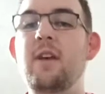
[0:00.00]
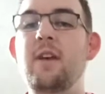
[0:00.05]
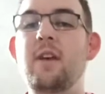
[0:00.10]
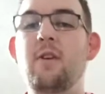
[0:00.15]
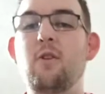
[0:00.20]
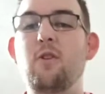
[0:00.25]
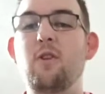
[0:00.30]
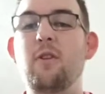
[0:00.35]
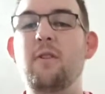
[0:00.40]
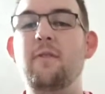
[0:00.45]

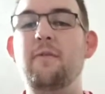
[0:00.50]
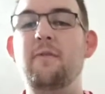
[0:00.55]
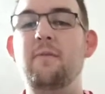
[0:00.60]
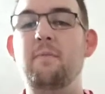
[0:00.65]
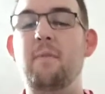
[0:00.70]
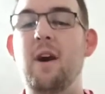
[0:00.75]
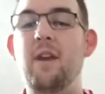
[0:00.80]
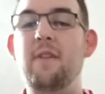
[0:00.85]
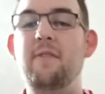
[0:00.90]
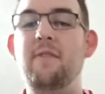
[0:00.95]
Or if
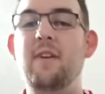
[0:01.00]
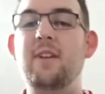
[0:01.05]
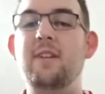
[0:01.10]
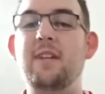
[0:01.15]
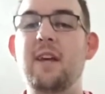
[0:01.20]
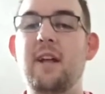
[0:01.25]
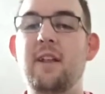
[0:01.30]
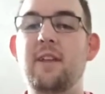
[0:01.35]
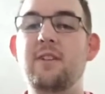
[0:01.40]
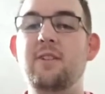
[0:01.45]
modified
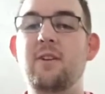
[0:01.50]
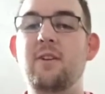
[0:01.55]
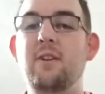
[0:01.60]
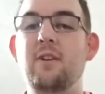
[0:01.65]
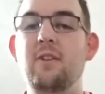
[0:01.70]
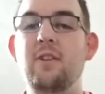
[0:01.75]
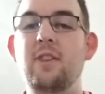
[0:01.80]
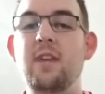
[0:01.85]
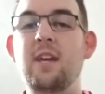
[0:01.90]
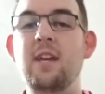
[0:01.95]
tellies aren't your
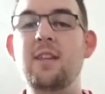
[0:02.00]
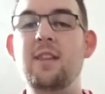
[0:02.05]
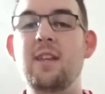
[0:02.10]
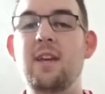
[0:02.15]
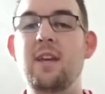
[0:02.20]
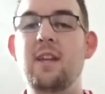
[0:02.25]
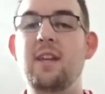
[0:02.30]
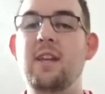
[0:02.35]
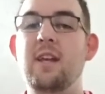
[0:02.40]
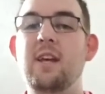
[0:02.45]
thing,
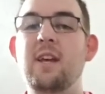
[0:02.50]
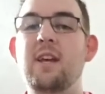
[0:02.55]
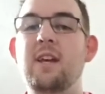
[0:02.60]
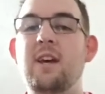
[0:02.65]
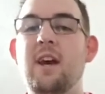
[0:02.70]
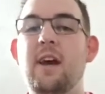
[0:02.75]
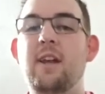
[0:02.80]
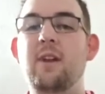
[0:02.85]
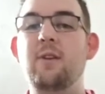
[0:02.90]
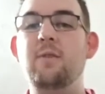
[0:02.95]
then
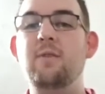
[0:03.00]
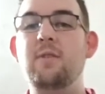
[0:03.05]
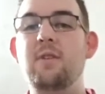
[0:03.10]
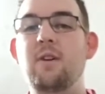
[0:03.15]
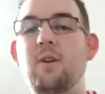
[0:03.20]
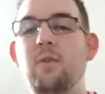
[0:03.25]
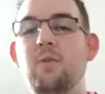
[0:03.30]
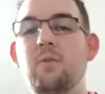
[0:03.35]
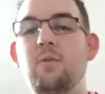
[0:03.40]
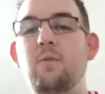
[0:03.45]
I don't
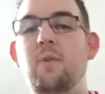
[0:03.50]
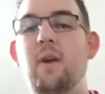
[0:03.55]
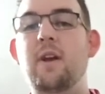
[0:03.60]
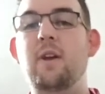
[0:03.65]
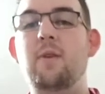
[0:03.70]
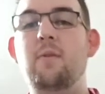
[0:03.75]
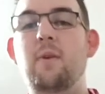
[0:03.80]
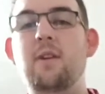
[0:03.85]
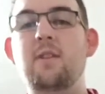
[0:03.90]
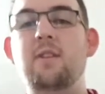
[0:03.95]
know why
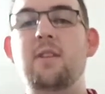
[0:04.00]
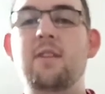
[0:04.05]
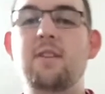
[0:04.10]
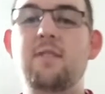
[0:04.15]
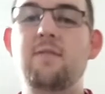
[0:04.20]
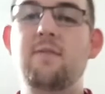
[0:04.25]
you're watching this